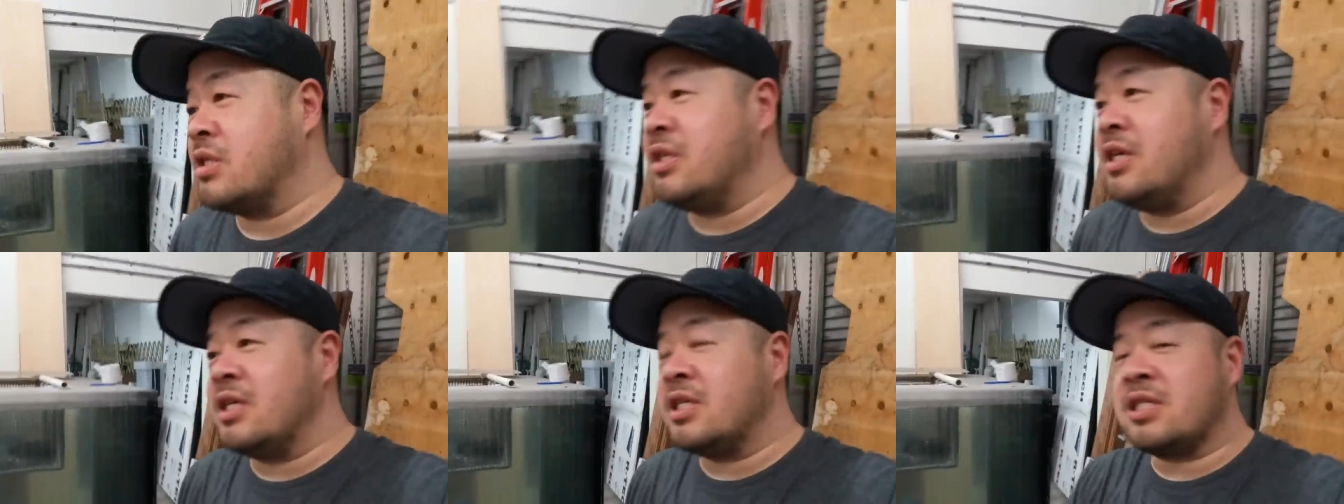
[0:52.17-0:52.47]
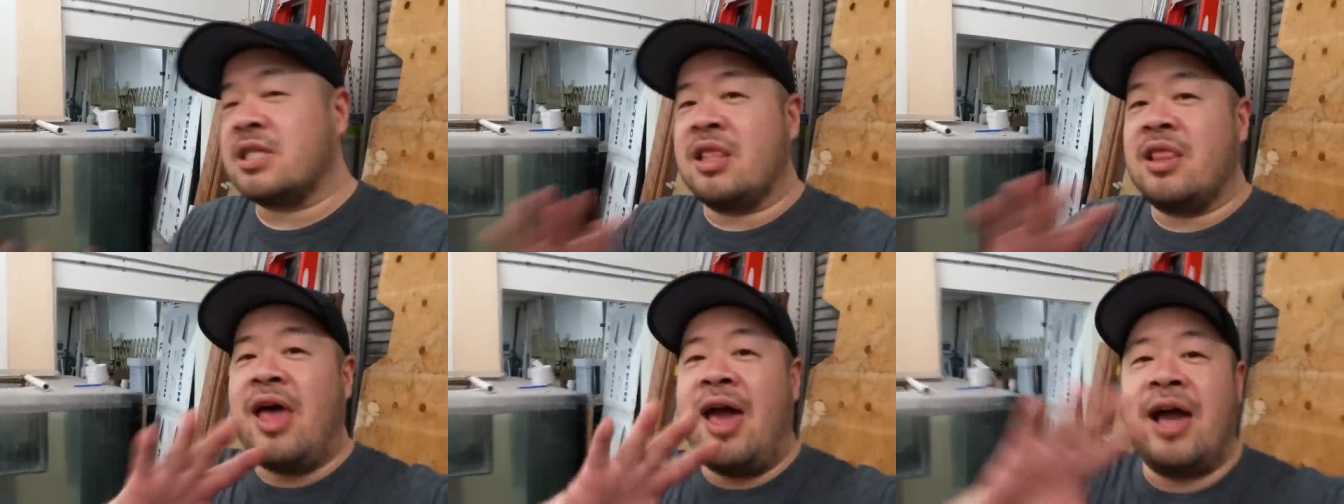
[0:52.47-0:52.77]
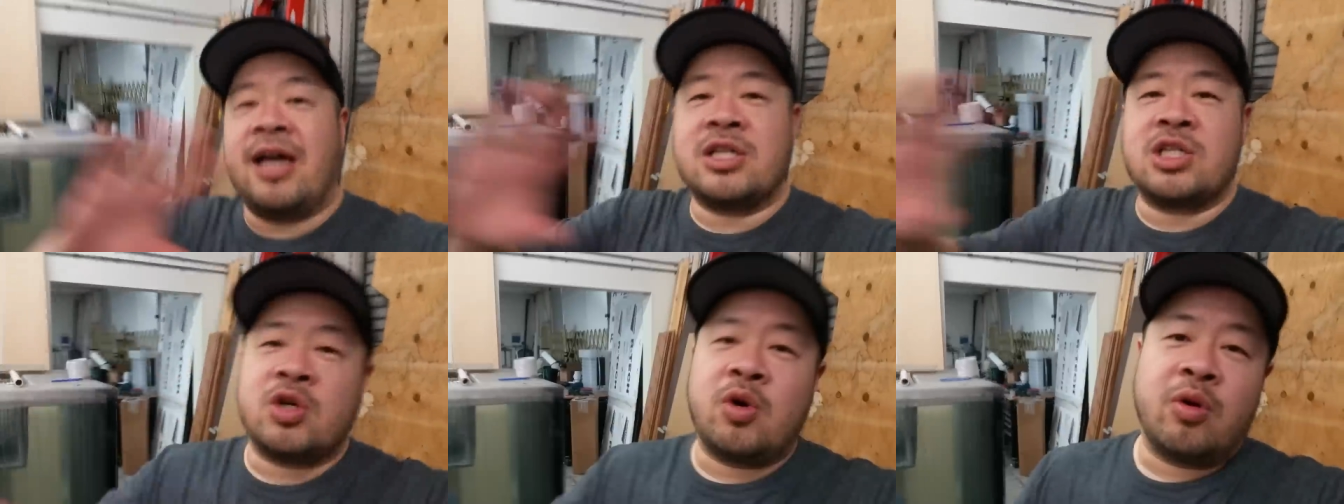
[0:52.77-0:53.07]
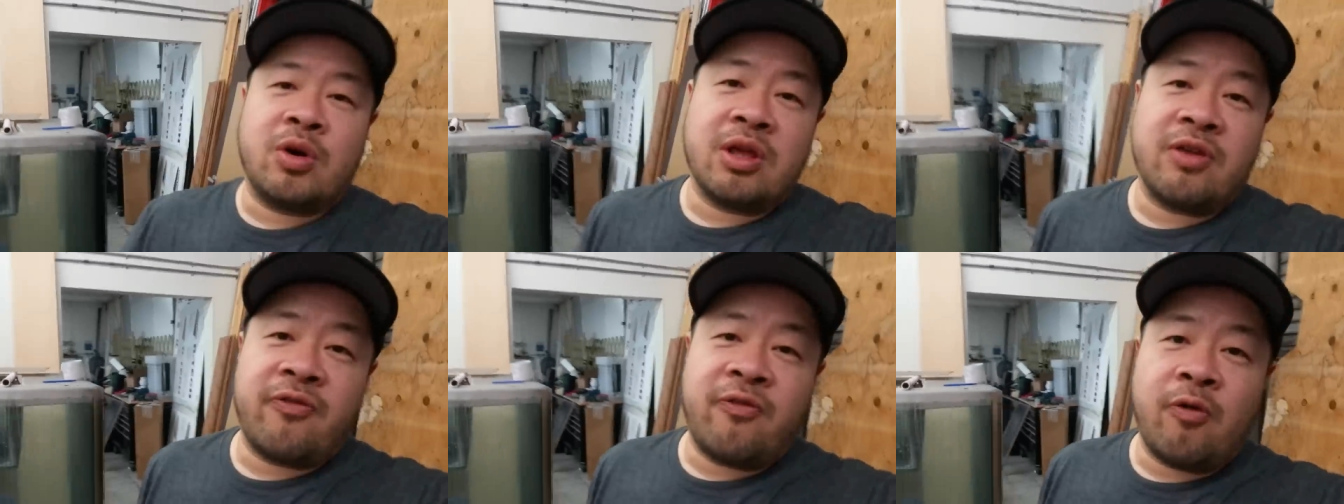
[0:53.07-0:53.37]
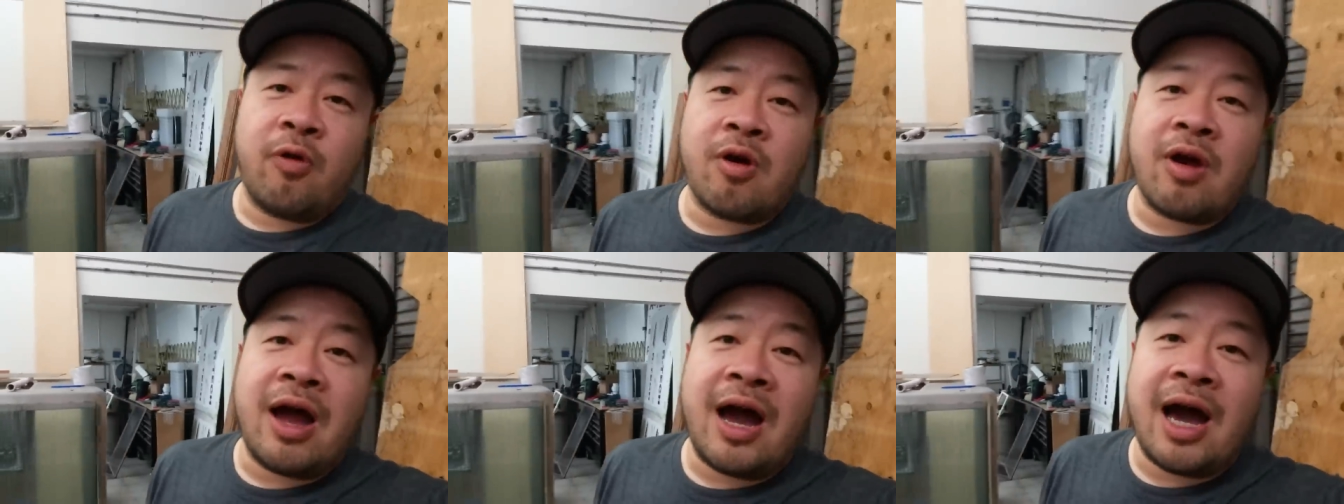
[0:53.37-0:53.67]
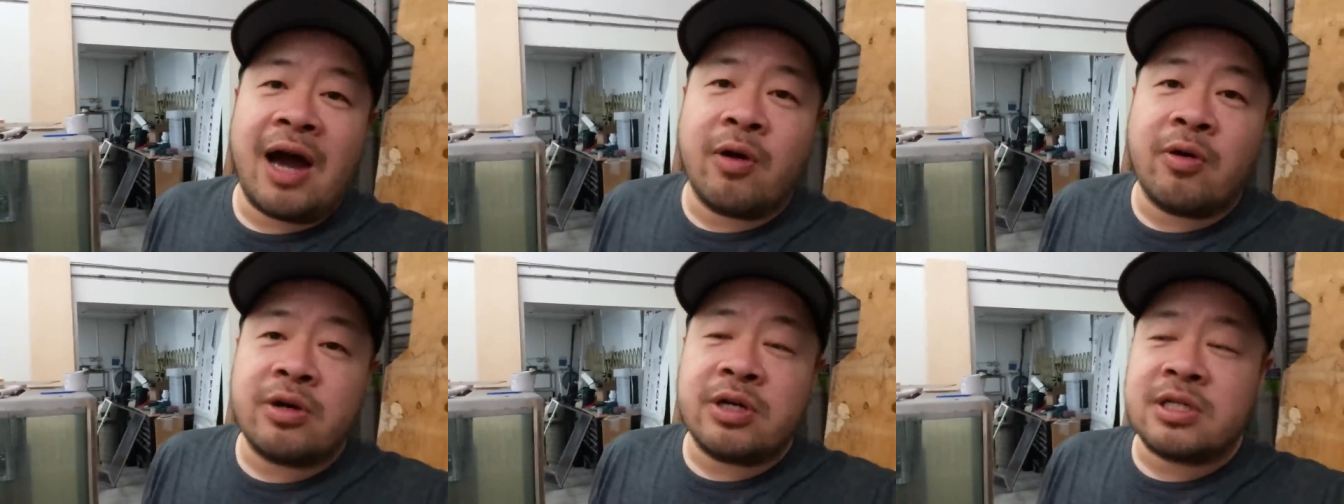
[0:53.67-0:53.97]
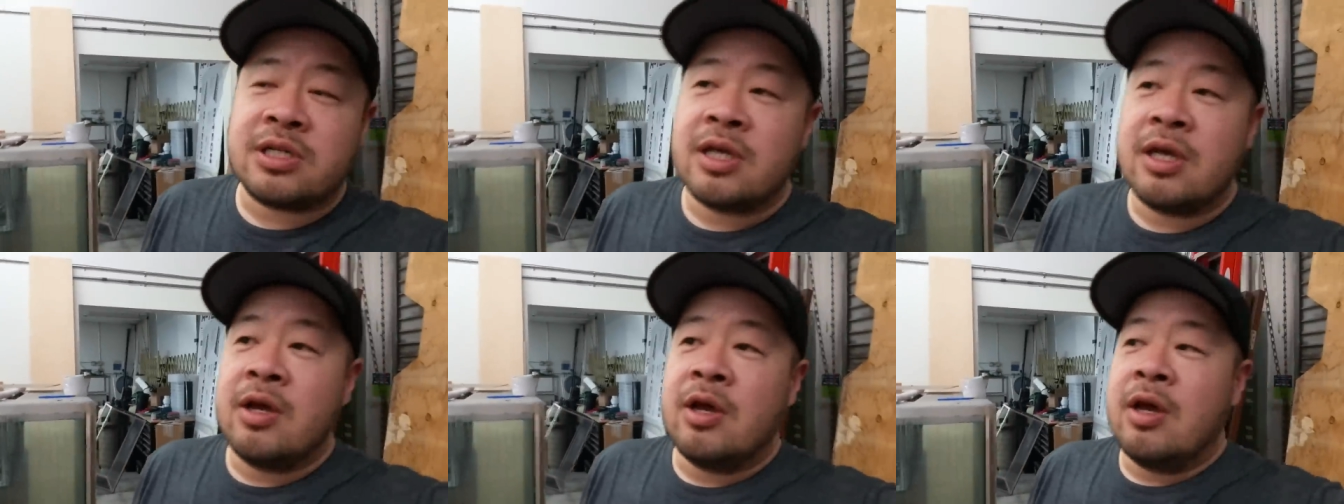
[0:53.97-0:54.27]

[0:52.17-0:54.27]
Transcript: this last twenty-four hours